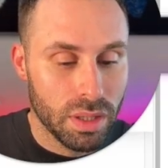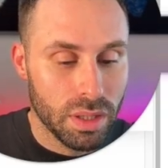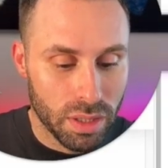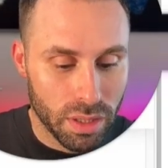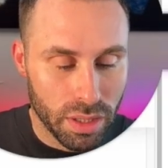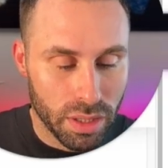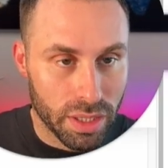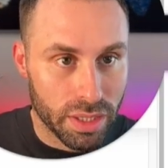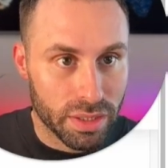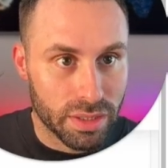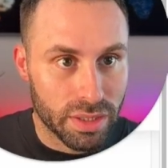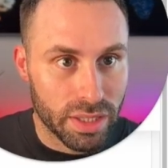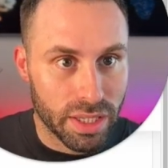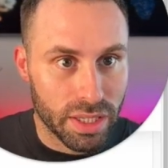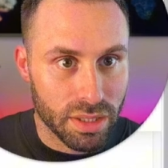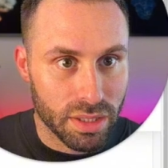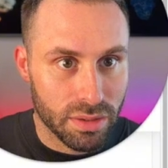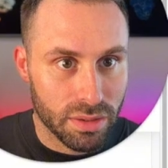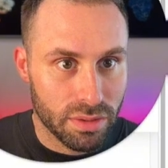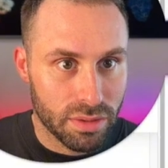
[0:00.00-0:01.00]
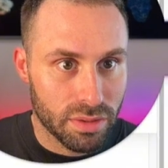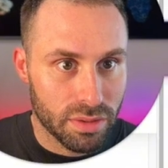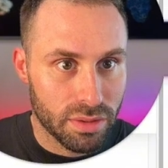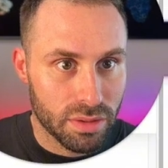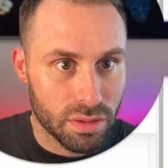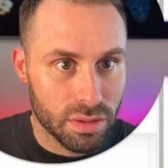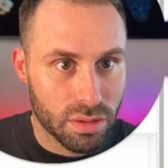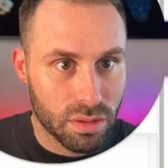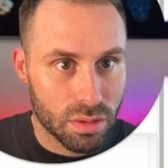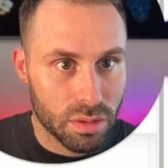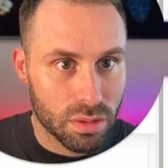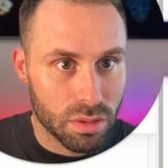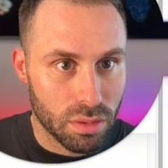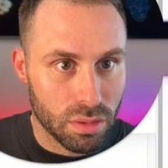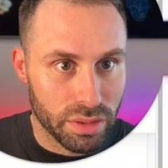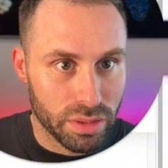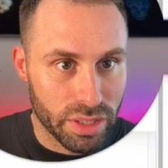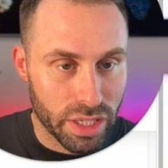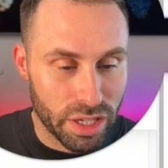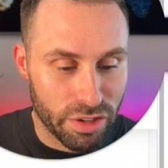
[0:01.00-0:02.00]
and I call it
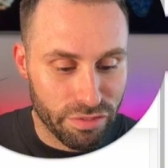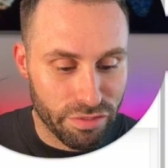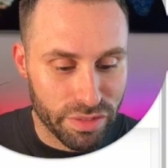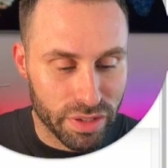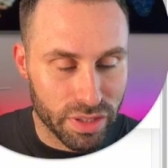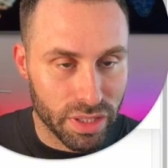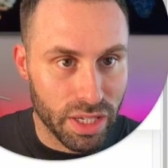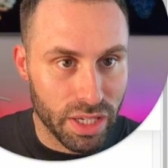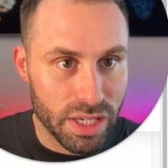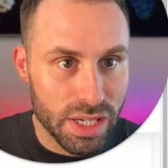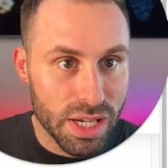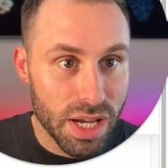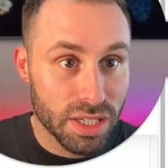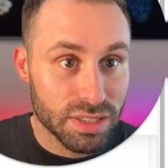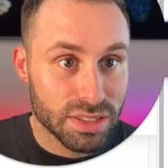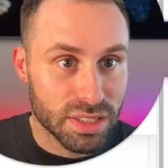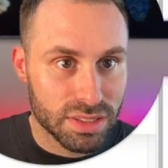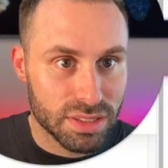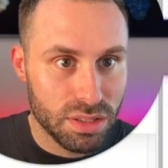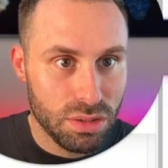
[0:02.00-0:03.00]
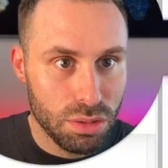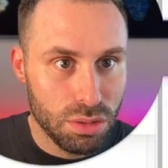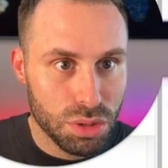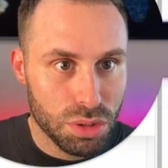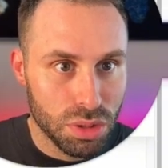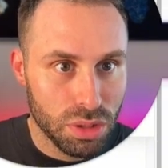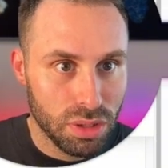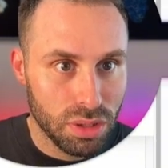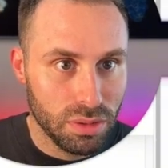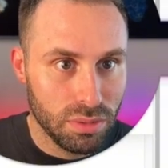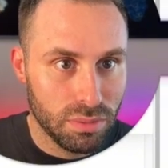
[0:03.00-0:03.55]
F and AX as usual.